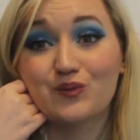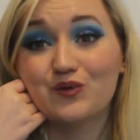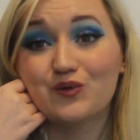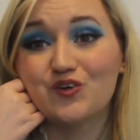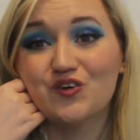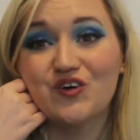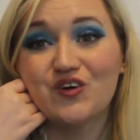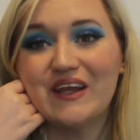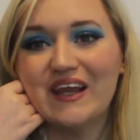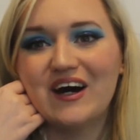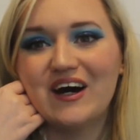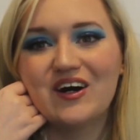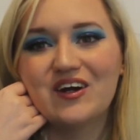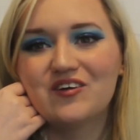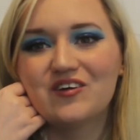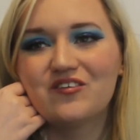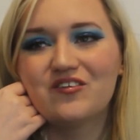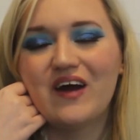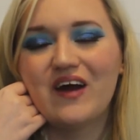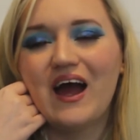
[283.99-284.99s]
to enjoy
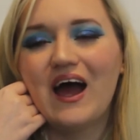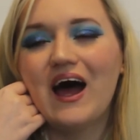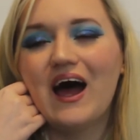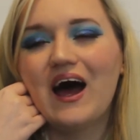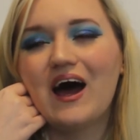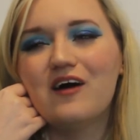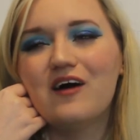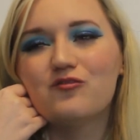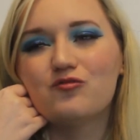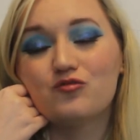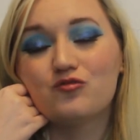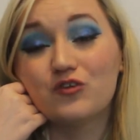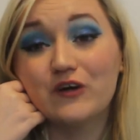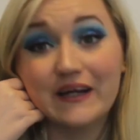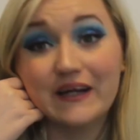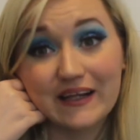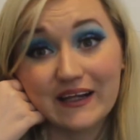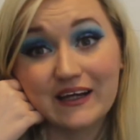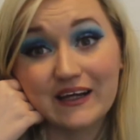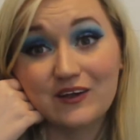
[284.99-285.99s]
life and
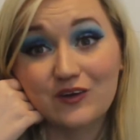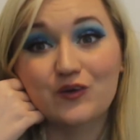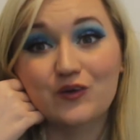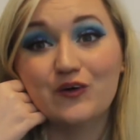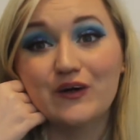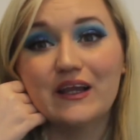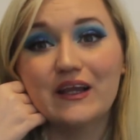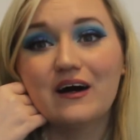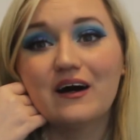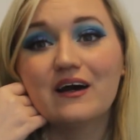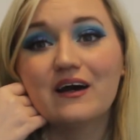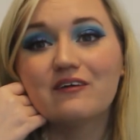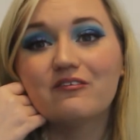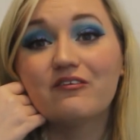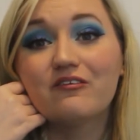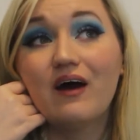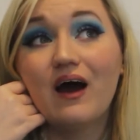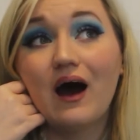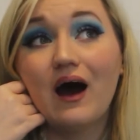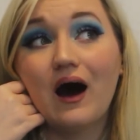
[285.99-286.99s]
really enjoy life.